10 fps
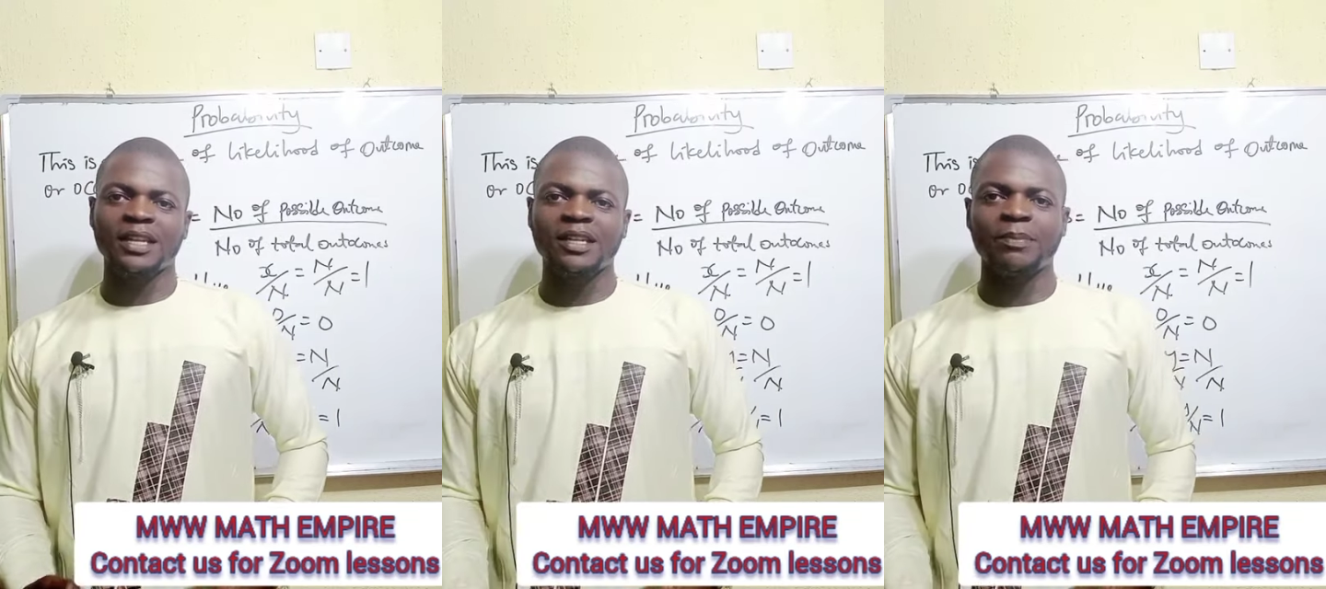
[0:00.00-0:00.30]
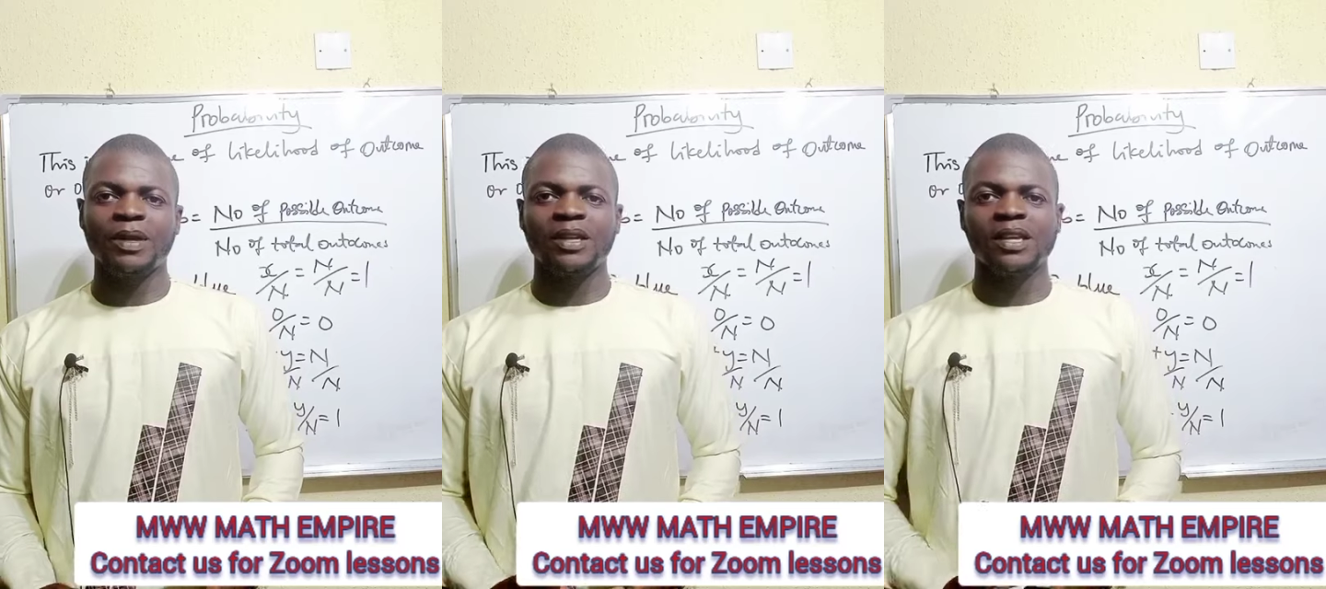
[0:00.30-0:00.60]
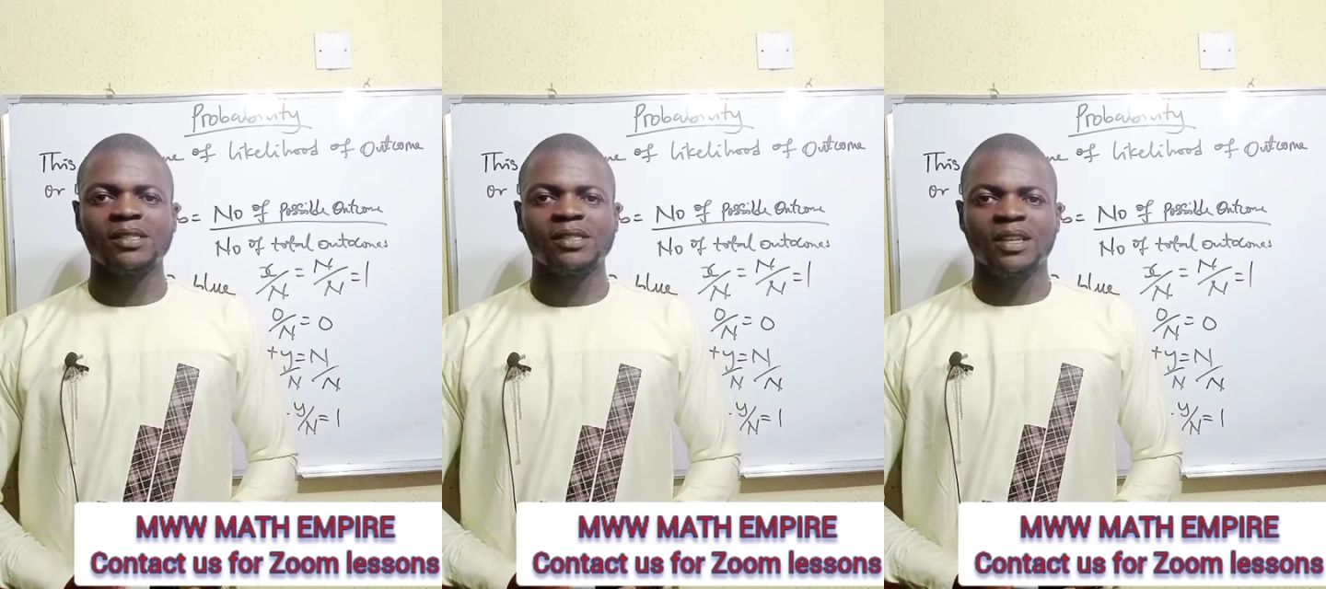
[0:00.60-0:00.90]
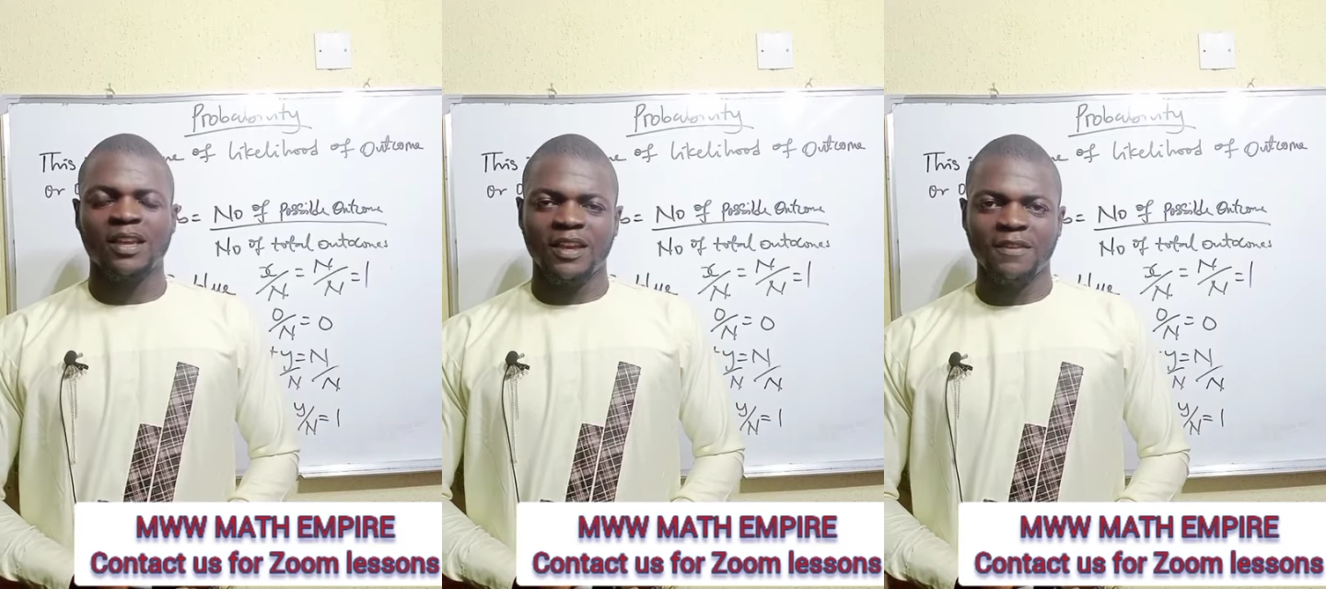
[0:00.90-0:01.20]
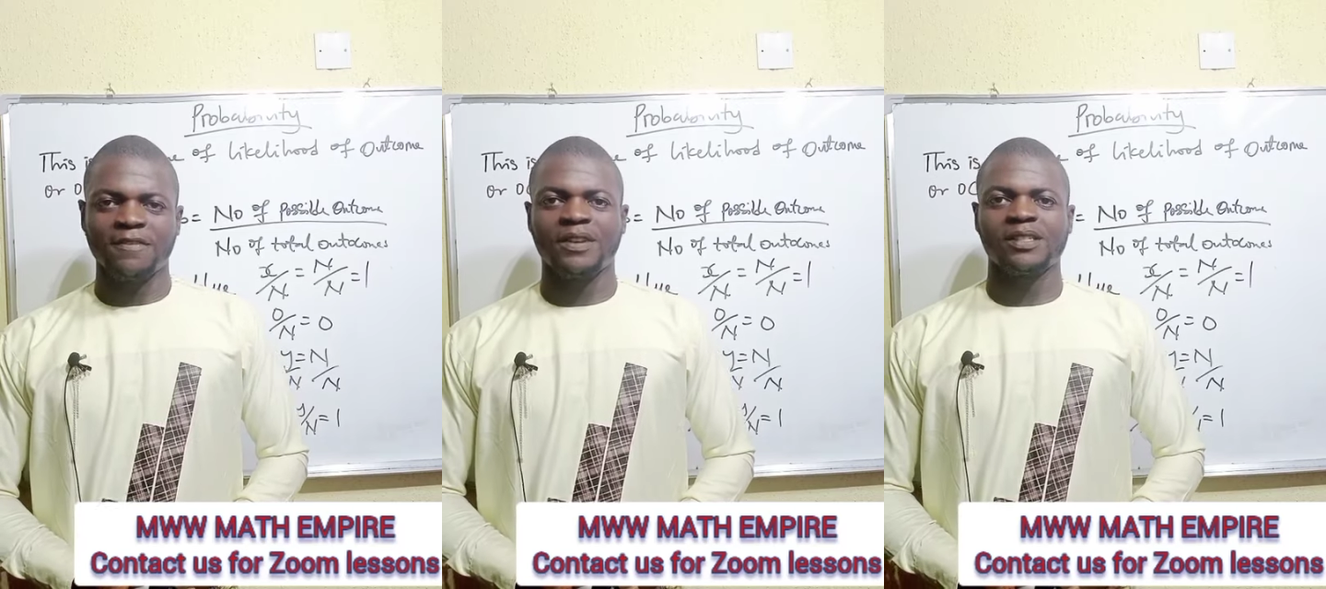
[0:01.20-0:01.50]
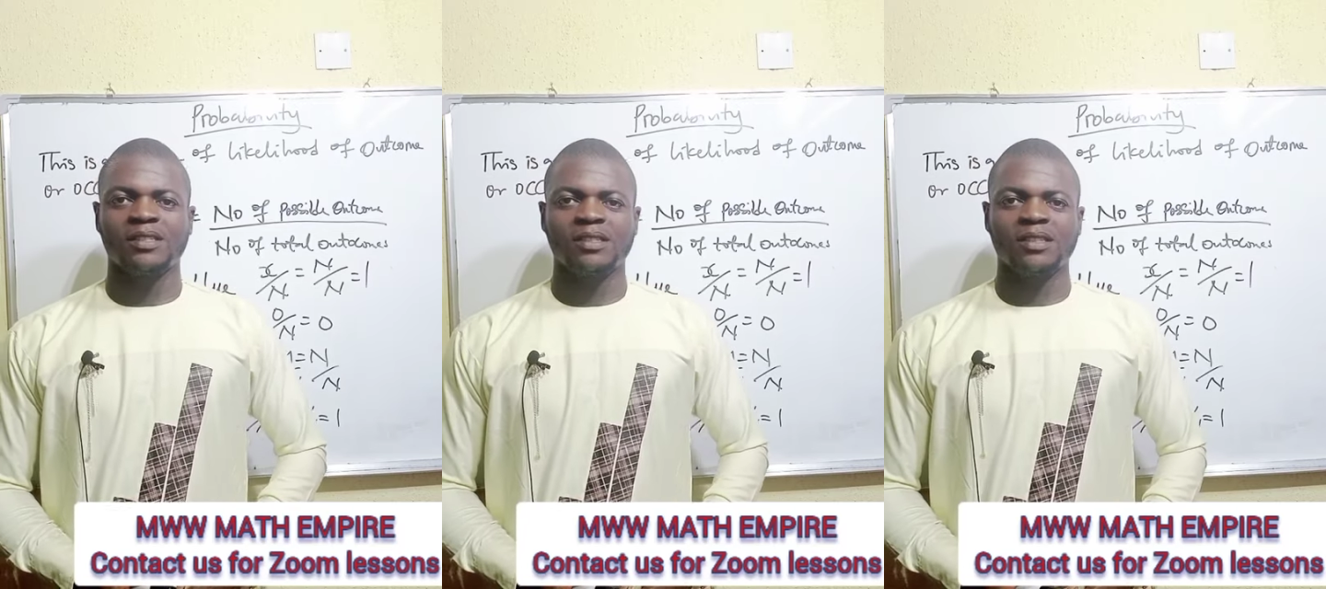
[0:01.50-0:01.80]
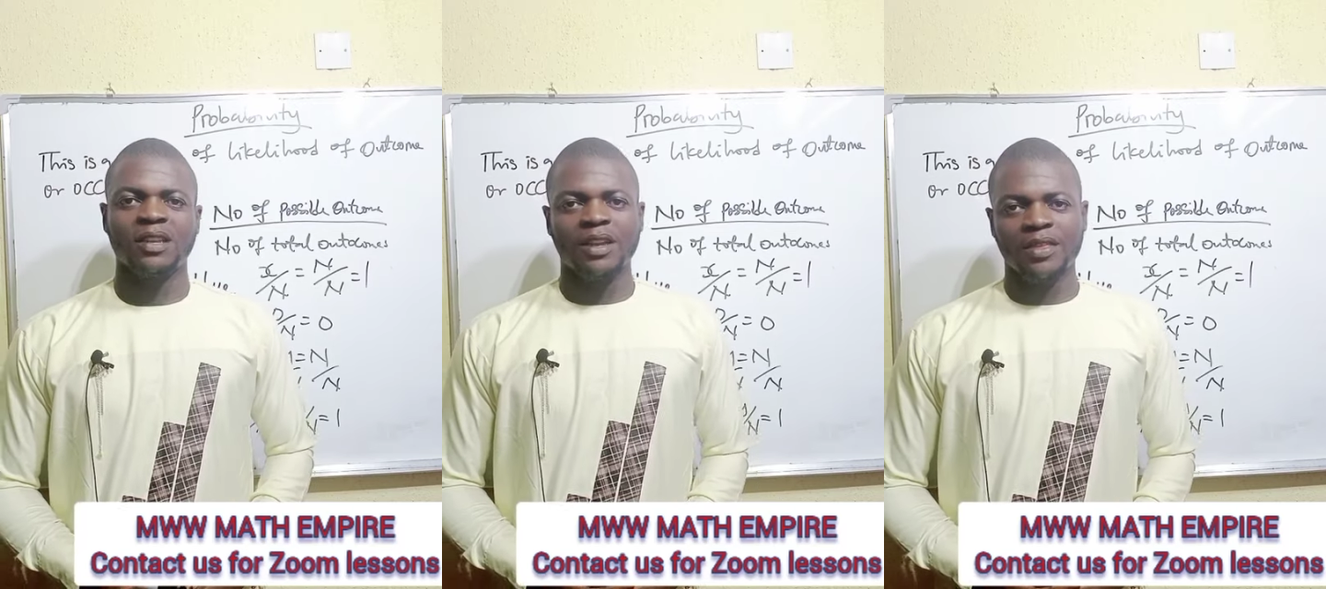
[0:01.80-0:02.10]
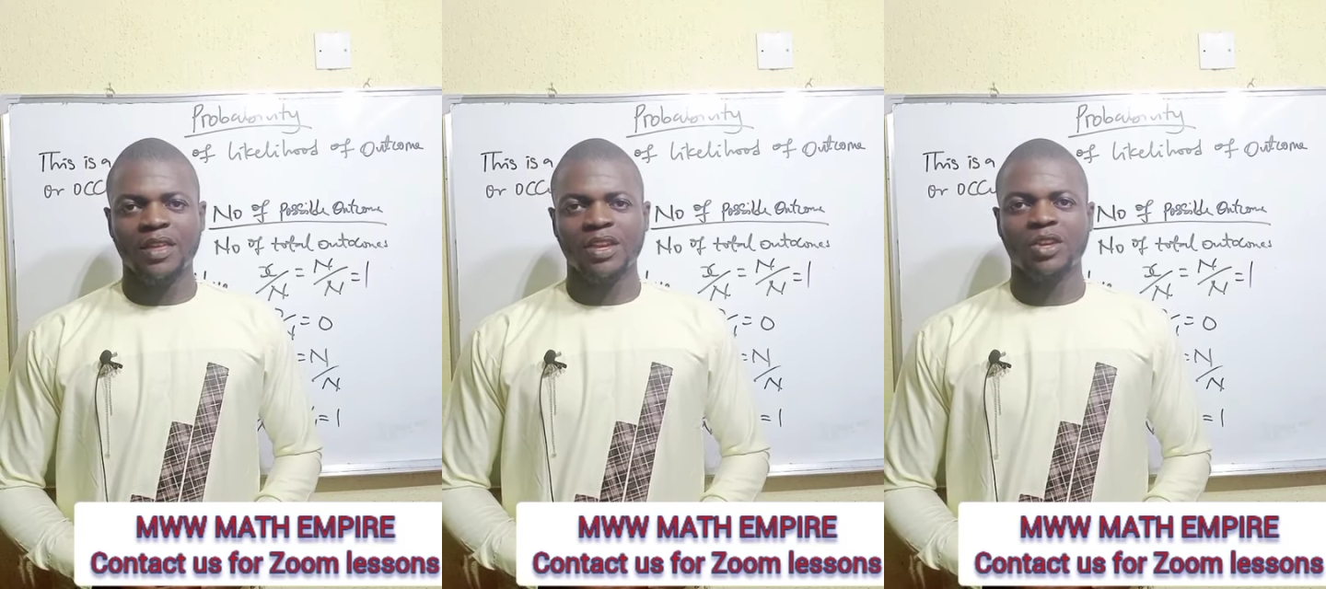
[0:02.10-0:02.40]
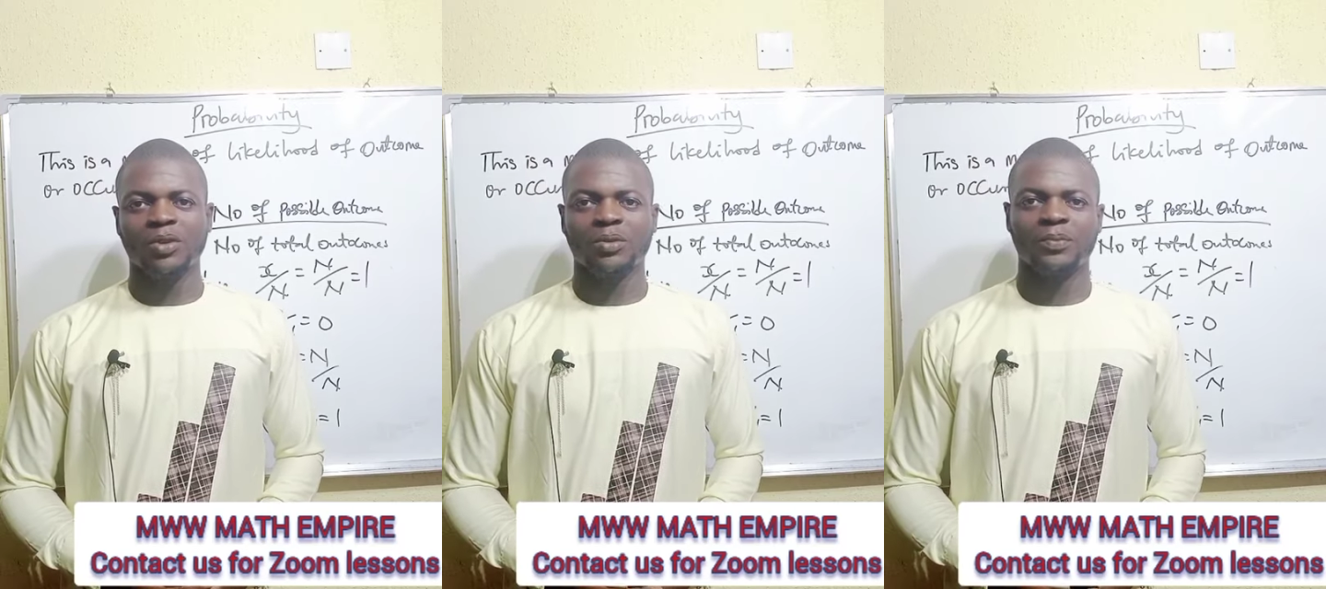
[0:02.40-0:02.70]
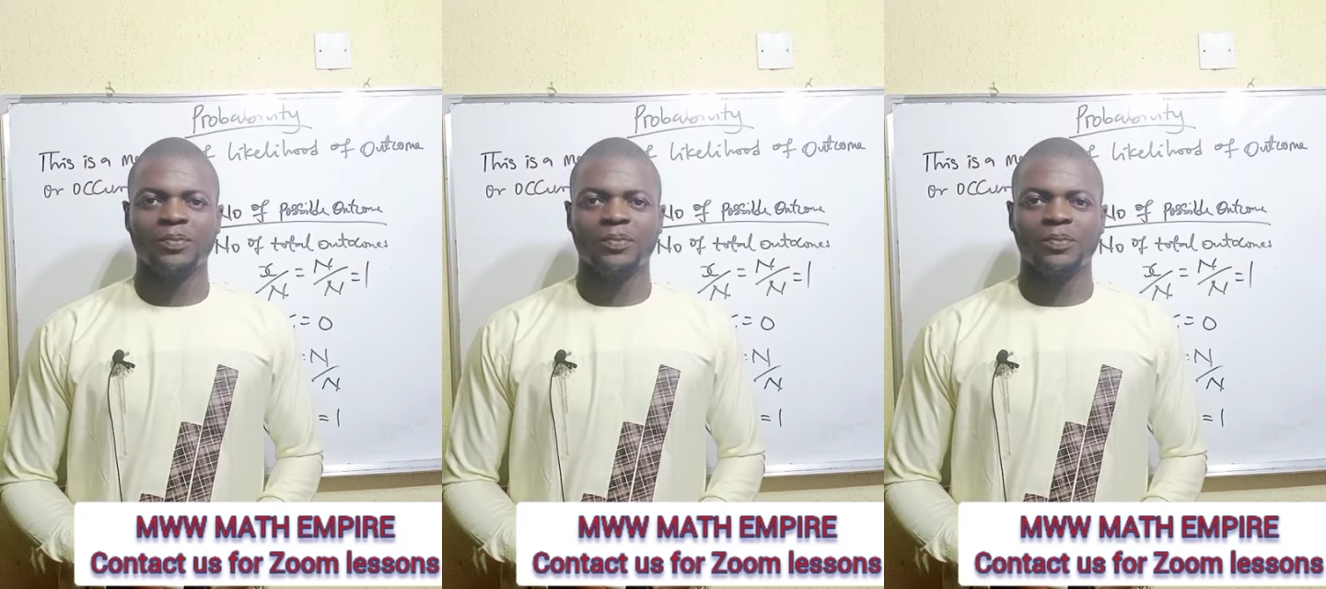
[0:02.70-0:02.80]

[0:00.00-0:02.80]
independent events. Thank you.